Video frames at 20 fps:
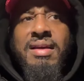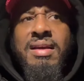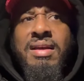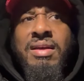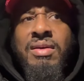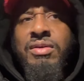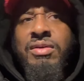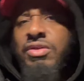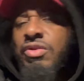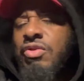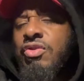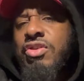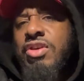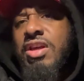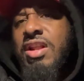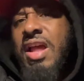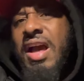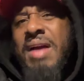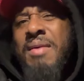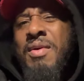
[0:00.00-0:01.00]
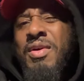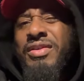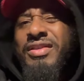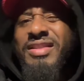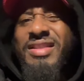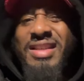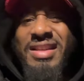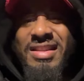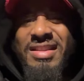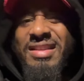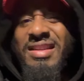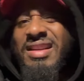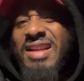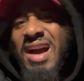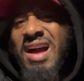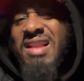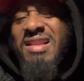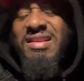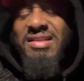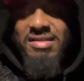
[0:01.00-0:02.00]
It's usually like about
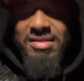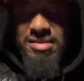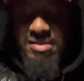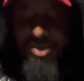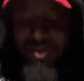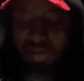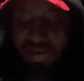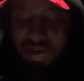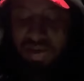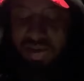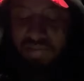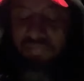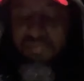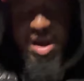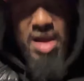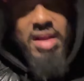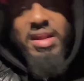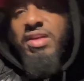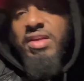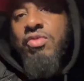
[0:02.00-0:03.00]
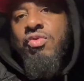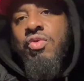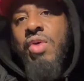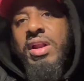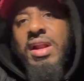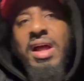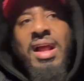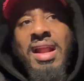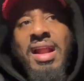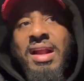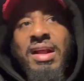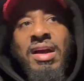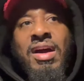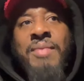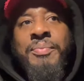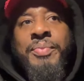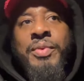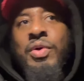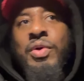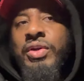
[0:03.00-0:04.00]
$60. But I didn't do a lot of
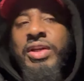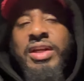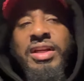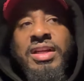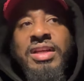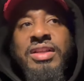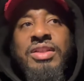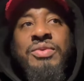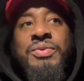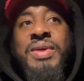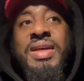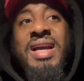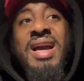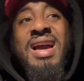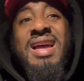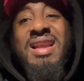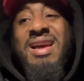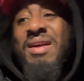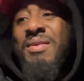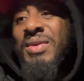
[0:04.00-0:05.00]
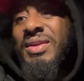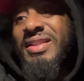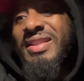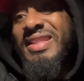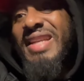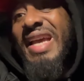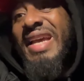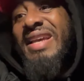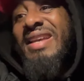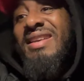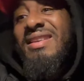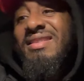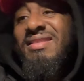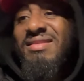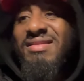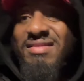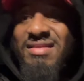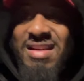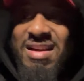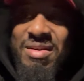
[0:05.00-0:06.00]
uploading this week either. I was sick.
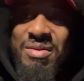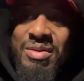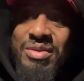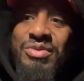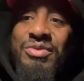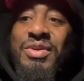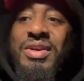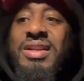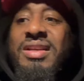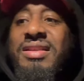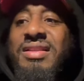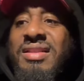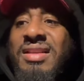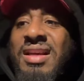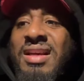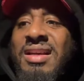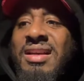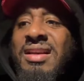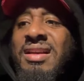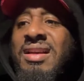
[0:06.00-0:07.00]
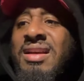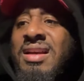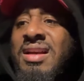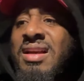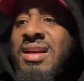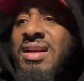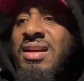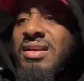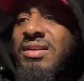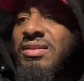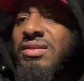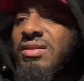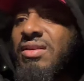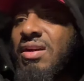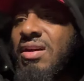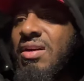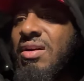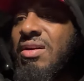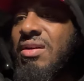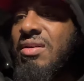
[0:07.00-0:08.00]
I was really sick.
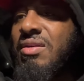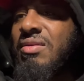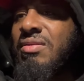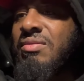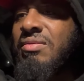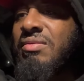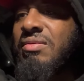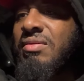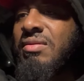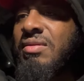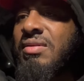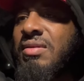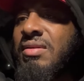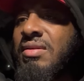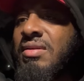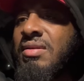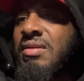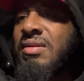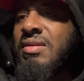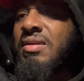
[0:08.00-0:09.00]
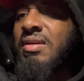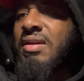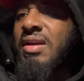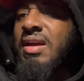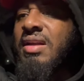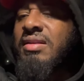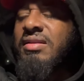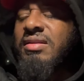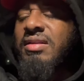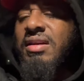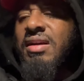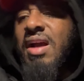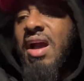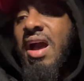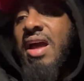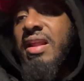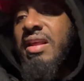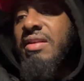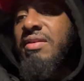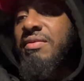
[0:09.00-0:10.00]
So Instacart.
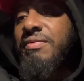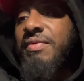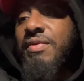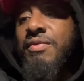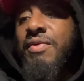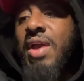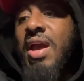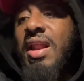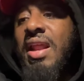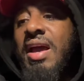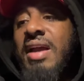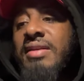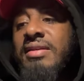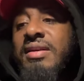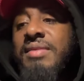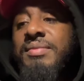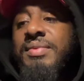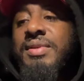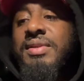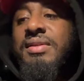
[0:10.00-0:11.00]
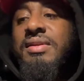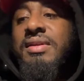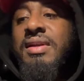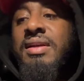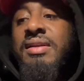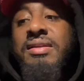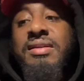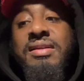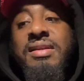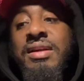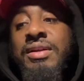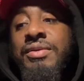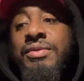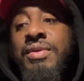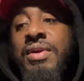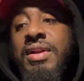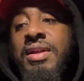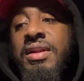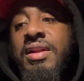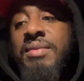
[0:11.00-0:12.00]
I didn't even realize I'm it's still running.